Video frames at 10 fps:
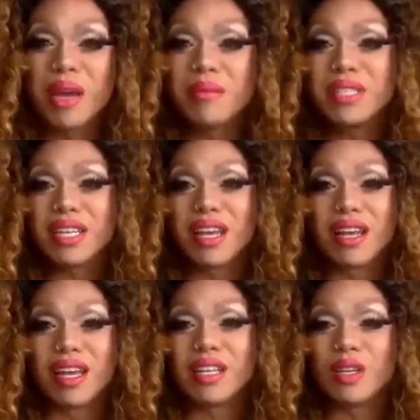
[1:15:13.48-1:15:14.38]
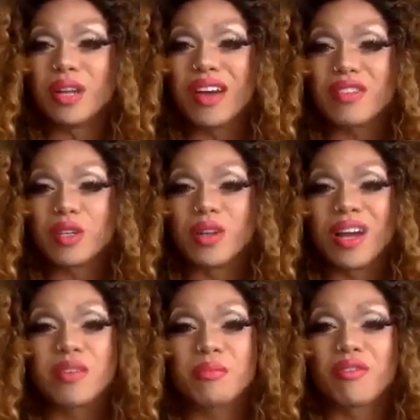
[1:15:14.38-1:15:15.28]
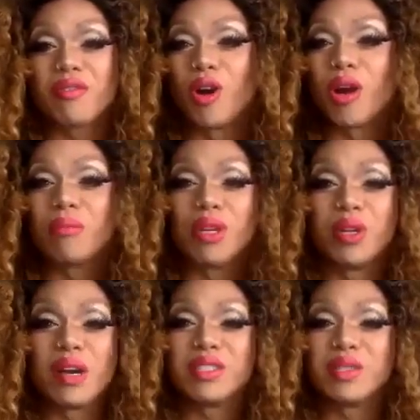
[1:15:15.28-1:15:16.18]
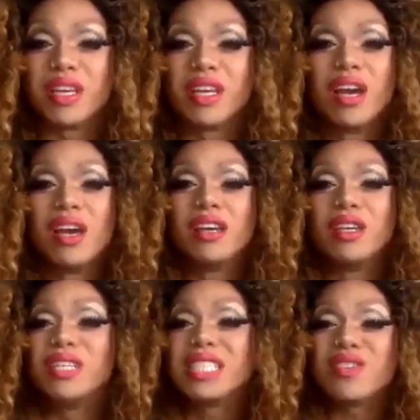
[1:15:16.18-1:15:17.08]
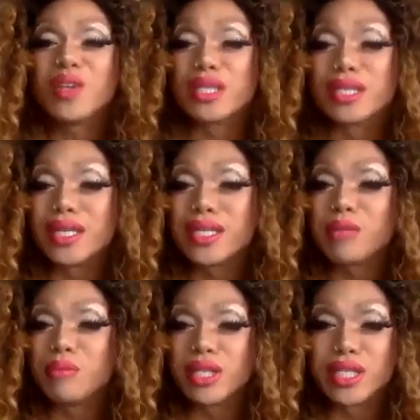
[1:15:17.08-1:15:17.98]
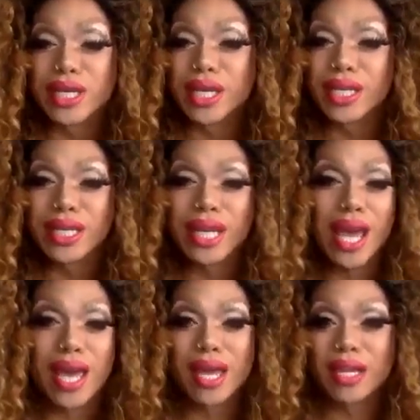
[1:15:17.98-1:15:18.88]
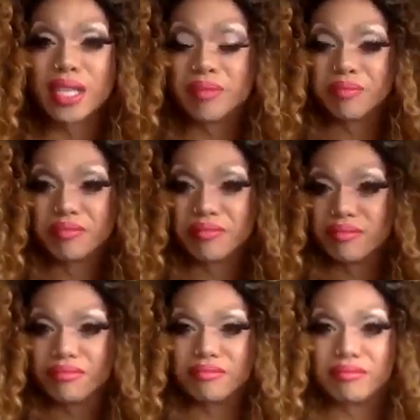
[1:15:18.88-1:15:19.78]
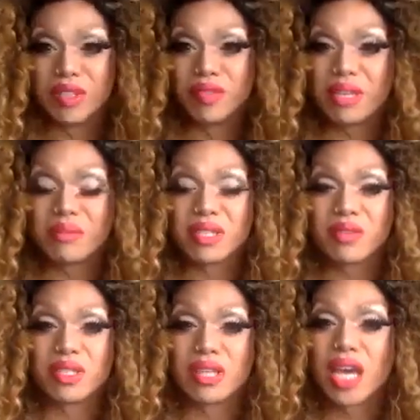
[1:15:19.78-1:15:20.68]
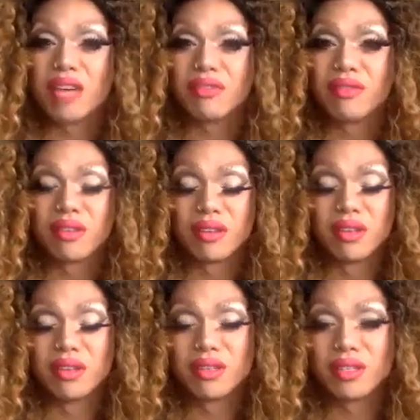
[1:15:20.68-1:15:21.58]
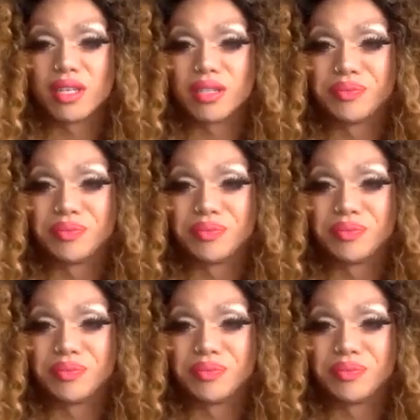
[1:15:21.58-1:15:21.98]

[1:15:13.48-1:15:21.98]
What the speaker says: Sometimes you don't have to perform. You don't have to. You just have to exist and be seen, and you've saved someone's life. So